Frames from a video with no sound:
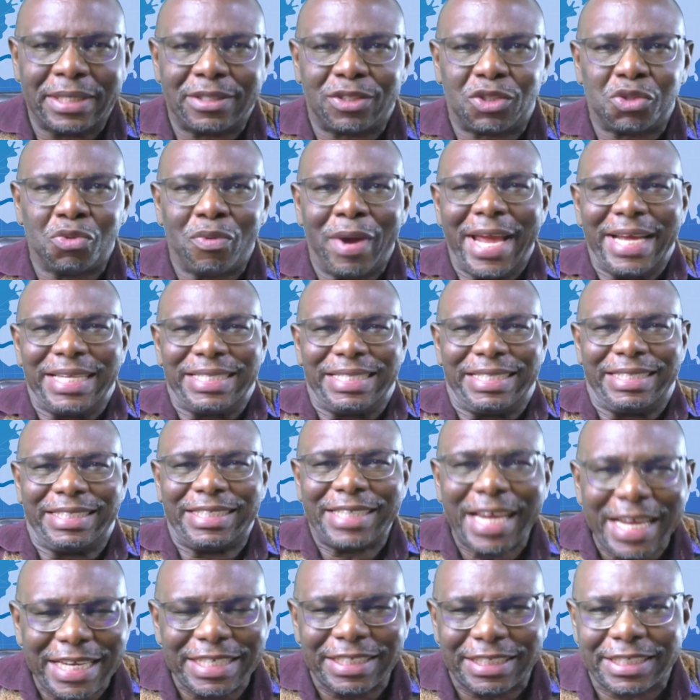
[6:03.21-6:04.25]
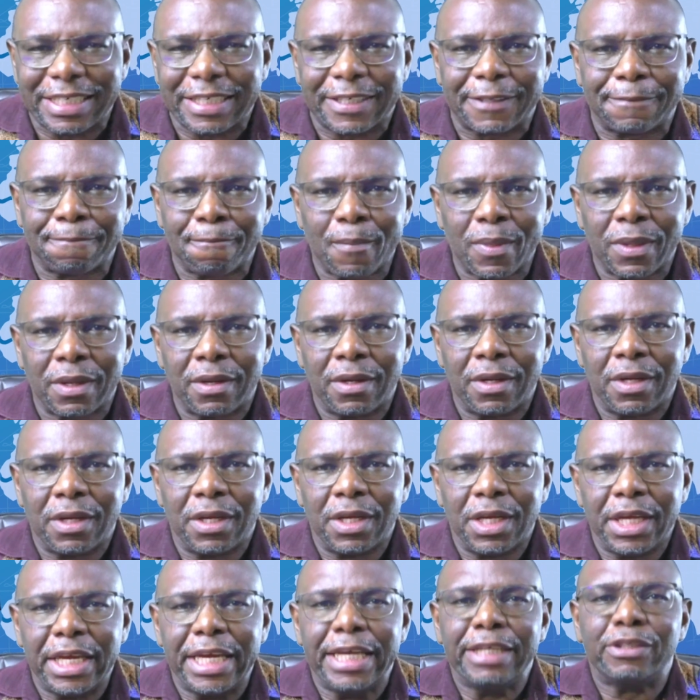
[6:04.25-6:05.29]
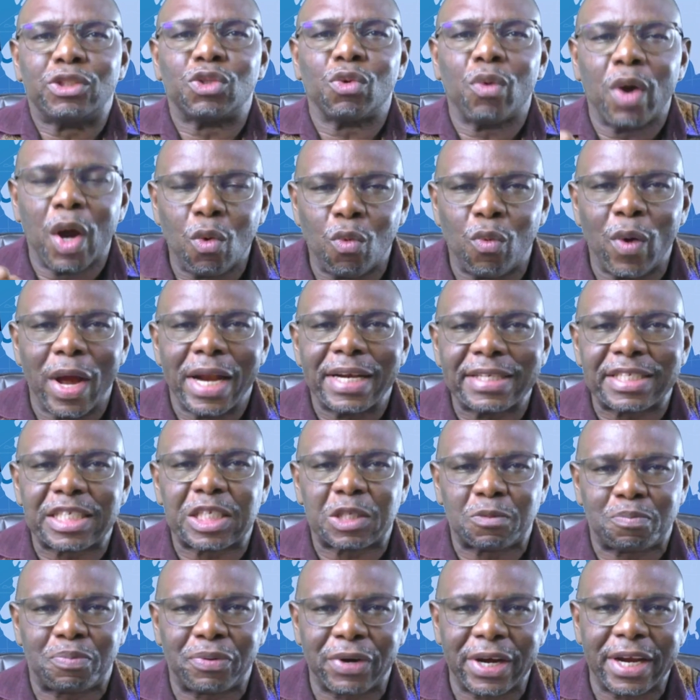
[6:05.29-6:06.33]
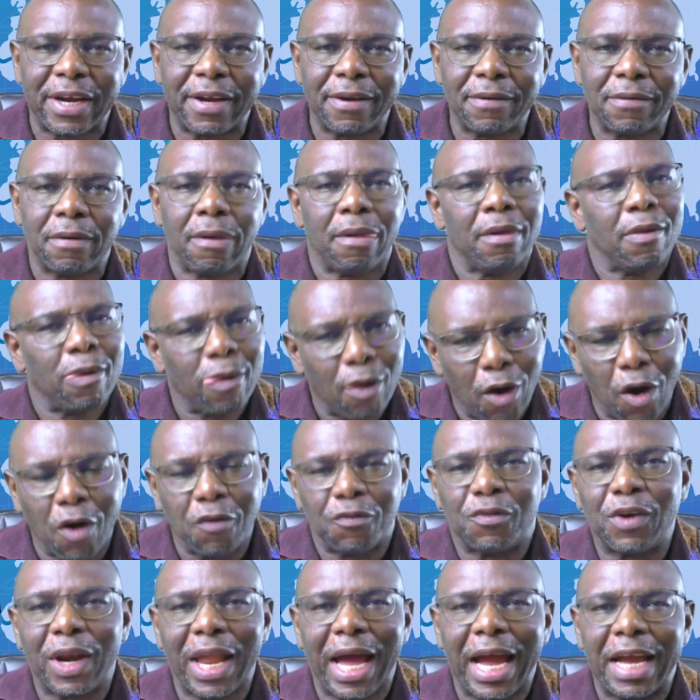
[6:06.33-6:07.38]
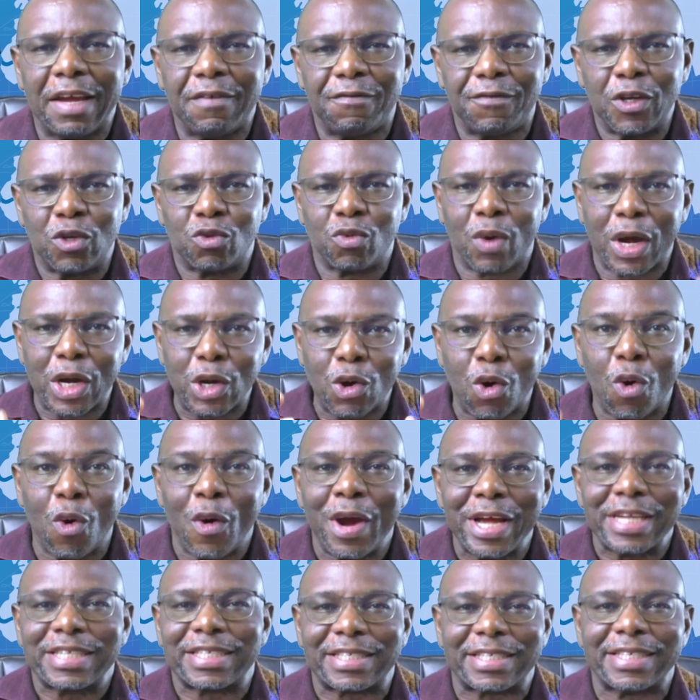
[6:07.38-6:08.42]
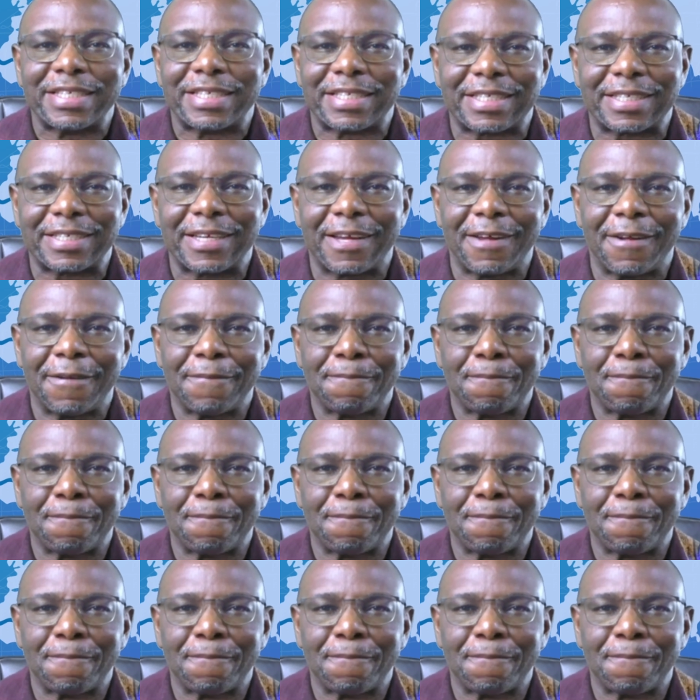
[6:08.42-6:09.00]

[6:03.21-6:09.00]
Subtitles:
it, to exchange it into a wellspring of life, into an oasis